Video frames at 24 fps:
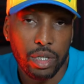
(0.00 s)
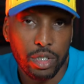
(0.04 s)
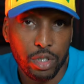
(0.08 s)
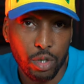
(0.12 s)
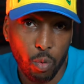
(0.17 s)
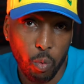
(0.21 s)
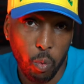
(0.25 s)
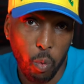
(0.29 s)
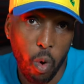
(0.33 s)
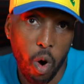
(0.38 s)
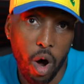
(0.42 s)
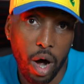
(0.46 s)
to
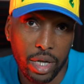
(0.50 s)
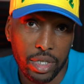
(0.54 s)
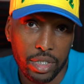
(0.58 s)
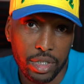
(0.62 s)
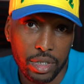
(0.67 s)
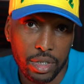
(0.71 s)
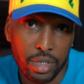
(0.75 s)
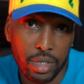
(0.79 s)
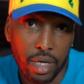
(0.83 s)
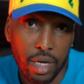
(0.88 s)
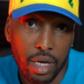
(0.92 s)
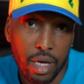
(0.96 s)

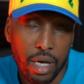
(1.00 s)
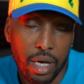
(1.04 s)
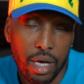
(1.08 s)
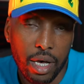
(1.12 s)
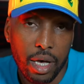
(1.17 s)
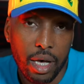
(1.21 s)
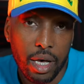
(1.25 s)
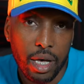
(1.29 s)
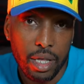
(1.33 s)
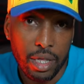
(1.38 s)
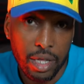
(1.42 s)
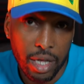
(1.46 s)
watch
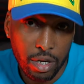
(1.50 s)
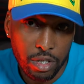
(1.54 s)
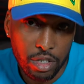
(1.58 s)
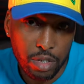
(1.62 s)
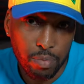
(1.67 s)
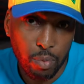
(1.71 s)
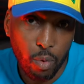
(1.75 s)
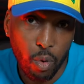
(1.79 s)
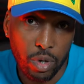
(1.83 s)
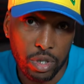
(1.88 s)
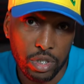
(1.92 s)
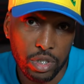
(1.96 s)
their
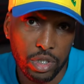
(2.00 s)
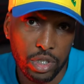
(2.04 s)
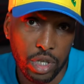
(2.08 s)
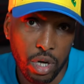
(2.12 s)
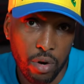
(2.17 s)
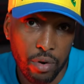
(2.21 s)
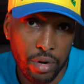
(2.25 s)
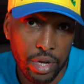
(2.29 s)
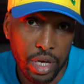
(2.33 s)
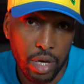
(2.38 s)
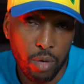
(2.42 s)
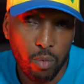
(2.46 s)
sports
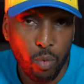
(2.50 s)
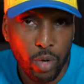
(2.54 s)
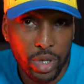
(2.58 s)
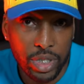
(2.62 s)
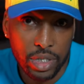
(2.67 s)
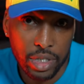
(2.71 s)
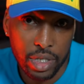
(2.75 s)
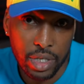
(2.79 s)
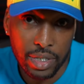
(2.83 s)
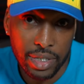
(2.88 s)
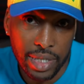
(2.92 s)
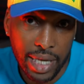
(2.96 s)
journey,
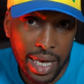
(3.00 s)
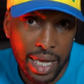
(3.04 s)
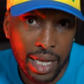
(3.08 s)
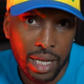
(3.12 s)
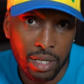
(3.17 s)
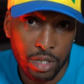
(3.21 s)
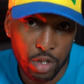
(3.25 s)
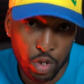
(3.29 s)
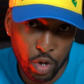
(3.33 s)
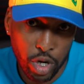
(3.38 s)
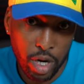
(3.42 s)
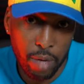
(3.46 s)
which is in the
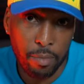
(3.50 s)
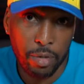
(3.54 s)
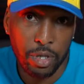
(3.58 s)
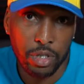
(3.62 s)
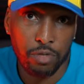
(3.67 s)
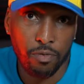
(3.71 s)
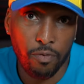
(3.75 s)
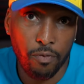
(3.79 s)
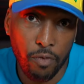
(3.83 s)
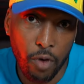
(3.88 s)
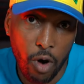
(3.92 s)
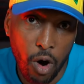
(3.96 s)
Dreamer's
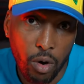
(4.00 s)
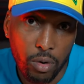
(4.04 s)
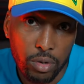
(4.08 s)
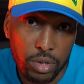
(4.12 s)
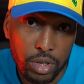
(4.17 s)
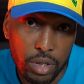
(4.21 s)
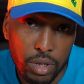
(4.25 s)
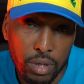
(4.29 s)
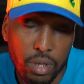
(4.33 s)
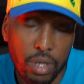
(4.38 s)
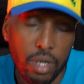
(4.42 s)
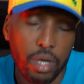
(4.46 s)

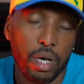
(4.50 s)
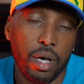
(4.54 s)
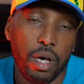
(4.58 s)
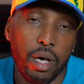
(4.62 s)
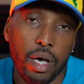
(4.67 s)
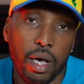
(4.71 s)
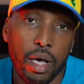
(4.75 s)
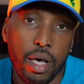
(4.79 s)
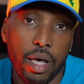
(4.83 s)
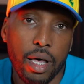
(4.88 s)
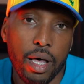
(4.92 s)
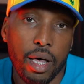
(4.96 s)
Vault,
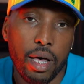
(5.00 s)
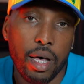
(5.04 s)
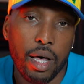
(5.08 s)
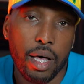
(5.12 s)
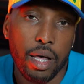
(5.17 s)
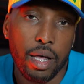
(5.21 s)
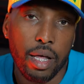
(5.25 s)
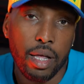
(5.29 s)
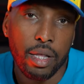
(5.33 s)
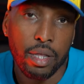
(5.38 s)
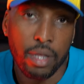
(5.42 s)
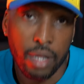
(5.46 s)

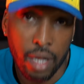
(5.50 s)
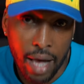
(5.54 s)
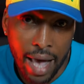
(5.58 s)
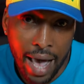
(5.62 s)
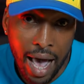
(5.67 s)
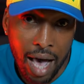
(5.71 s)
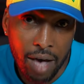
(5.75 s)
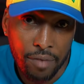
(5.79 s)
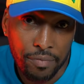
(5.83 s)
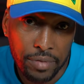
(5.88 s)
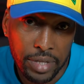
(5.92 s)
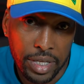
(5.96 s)
the
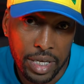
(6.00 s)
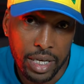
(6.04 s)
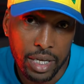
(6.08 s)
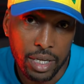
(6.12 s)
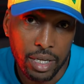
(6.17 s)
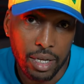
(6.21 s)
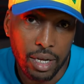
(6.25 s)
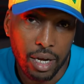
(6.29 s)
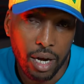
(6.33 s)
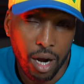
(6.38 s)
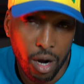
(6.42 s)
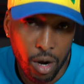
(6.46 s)
athlete
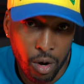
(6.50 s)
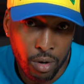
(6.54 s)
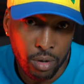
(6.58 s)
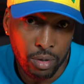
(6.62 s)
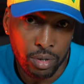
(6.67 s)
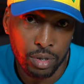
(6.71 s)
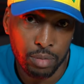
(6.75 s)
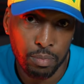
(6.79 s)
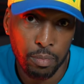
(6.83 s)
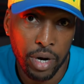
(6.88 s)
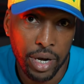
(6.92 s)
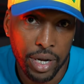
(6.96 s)

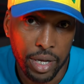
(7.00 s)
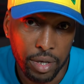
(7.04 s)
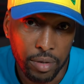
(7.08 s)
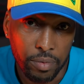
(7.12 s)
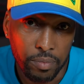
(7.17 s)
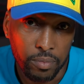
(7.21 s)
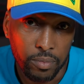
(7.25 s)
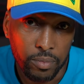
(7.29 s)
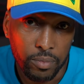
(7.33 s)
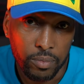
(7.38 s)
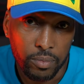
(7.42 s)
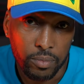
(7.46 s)
earns money.
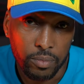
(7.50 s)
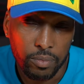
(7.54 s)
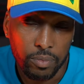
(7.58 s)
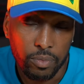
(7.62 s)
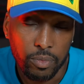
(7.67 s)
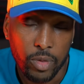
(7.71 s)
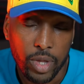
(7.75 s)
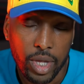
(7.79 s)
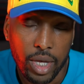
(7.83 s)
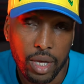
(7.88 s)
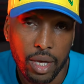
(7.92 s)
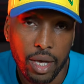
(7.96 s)

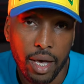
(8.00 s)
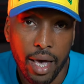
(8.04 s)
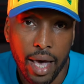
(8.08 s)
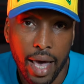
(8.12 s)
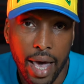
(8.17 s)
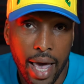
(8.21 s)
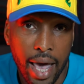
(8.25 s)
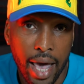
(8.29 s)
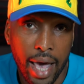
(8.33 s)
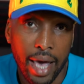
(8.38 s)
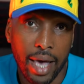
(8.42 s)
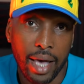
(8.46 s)

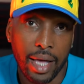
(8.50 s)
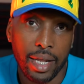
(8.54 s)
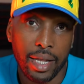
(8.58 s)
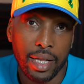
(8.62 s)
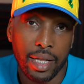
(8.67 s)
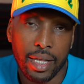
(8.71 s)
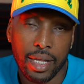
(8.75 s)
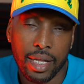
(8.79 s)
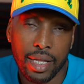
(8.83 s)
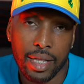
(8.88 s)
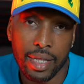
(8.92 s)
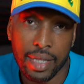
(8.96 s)

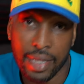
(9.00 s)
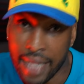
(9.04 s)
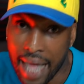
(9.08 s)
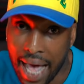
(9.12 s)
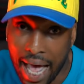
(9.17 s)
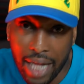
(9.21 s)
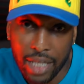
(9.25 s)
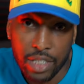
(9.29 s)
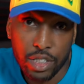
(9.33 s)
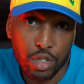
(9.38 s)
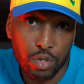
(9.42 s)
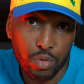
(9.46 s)
And
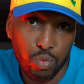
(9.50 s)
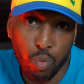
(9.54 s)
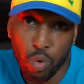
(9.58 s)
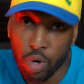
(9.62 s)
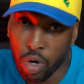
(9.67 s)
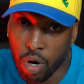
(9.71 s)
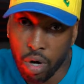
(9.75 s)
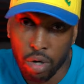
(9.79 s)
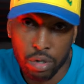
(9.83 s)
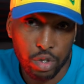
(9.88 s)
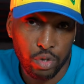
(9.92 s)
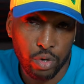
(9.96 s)
that's what
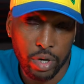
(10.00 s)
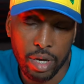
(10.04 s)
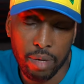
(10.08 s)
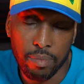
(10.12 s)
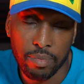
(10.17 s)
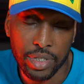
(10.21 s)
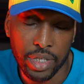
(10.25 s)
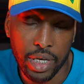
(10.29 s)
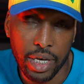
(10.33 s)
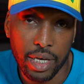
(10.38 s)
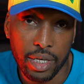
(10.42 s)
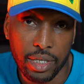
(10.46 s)
All
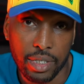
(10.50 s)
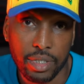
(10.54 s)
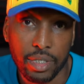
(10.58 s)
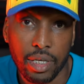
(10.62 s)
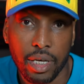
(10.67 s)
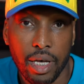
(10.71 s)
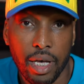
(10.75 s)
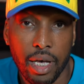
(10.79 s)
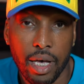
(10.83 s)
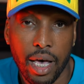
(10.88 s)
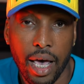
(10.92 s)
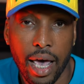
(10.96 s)
Dreams is.
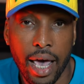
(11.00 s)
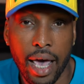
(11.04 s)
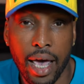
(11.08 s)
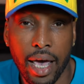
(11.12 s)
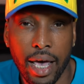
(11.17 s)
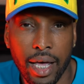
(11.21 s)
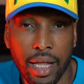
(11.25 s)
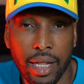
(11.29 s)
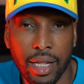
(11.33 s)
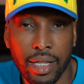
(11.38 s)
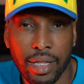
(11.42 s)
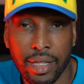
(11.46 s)

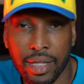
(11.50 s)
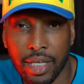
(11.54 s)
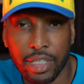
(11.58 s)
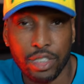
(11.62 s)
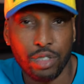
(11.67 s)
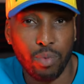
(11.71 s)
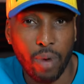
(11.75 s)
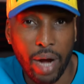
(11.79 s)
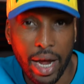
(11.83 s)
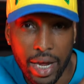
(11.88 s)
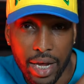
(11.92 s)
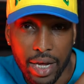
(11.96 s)
And
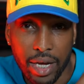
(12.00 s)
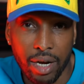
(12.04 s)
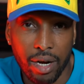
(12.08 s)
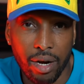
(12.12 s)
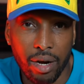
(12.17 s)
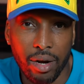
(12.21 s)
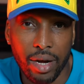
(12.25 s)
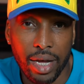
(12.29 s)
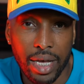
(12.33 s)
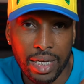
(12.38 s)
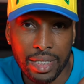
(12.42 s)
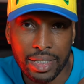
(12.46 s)
this right
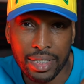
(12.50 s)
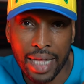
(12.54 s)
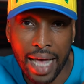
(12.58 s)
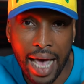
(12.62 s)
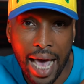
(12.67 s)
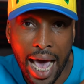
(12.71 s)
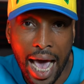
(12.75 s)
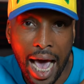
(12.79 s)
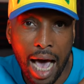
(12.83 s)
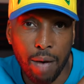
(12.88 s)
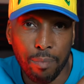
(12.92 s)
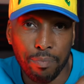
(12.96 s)
here is
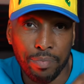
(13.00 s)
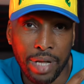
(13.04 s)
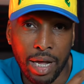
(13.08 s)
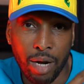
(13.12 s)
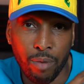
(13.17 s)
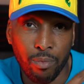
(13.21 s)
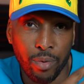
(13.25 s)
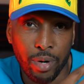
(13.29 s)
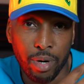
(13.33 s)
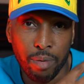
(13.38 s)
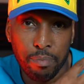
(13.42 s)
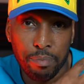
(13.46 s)
the app
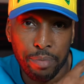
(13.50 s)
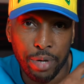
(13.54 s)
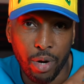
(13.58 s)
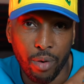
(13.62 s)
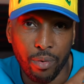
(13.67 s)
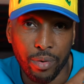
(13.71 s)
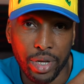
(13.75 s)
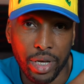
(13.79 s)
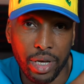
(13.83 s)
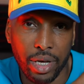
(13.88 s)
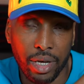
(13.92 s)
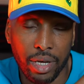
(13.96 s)
that we're
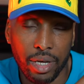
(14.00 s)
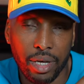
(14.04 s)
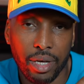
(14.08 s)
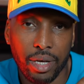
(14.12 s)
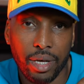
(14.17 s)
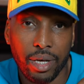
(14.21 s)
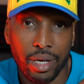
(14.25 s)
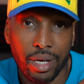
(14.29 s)
building.